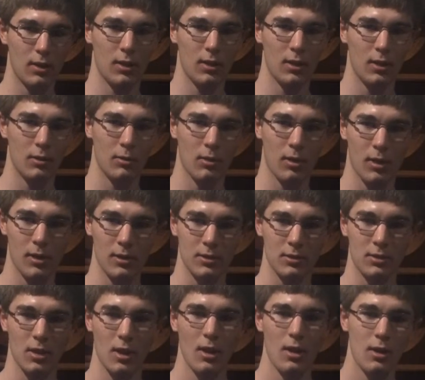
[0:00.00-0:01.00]
he
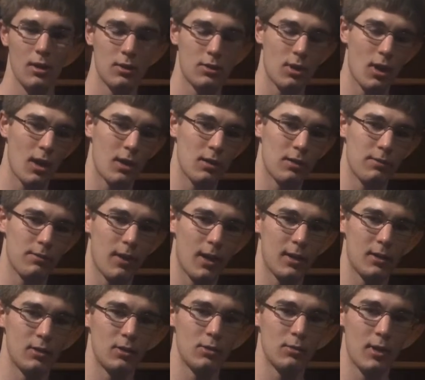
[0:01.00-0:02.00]
was trying to
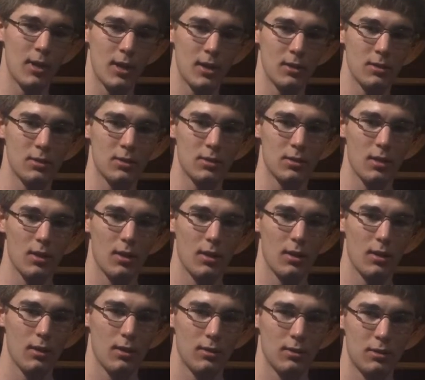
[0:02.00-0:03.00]
find new ways
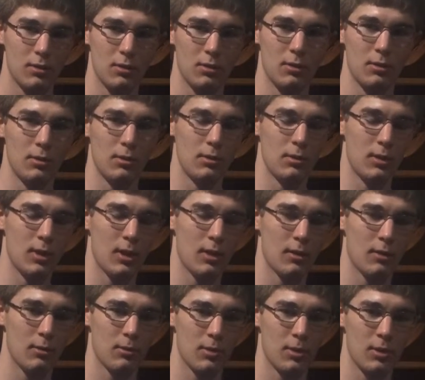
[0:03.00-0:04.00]
to
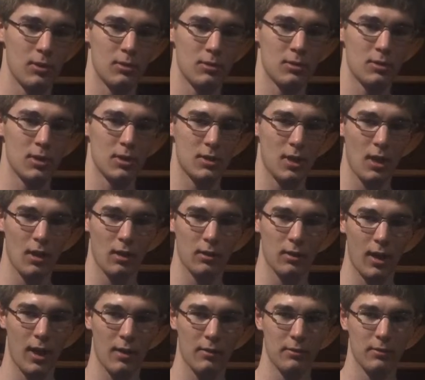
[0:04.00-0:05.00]
use the
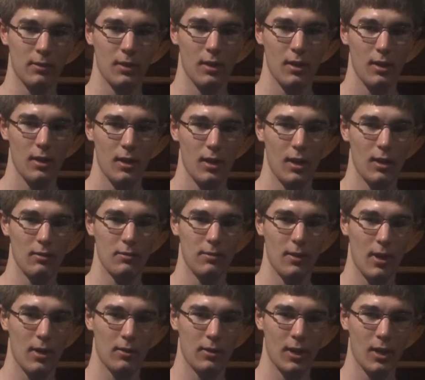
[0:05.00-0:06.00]
telegraph and
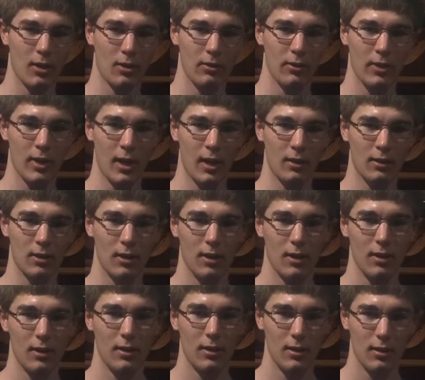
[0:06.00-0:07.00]
found out that
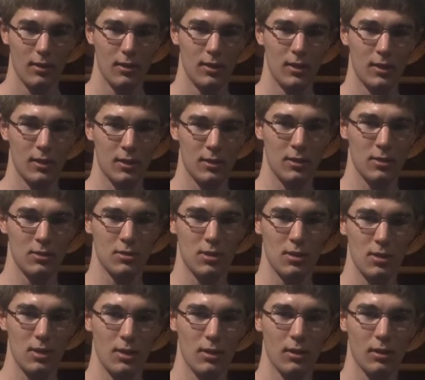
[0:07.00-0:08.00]
he could use
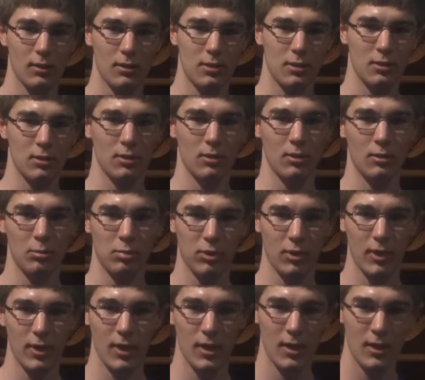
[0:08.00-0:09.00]
the needle to
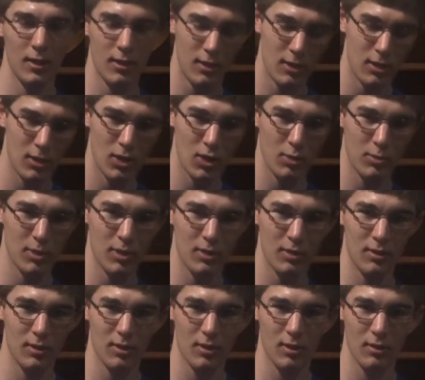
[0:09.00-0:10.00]
play
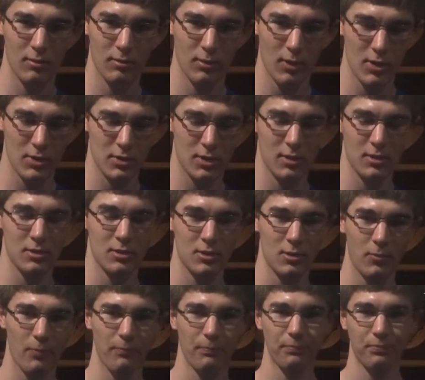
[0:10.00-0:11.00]
human
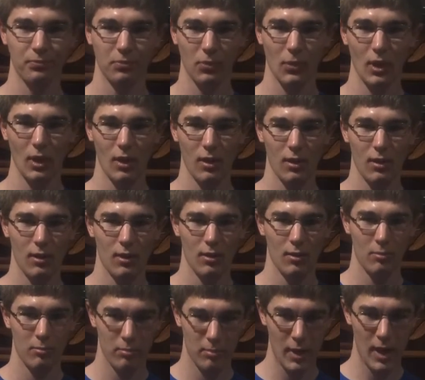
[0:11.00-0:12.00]
voices
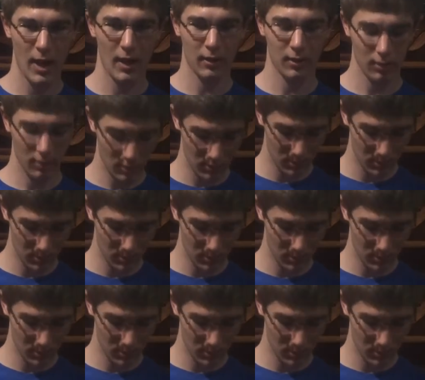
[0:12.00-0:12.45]
back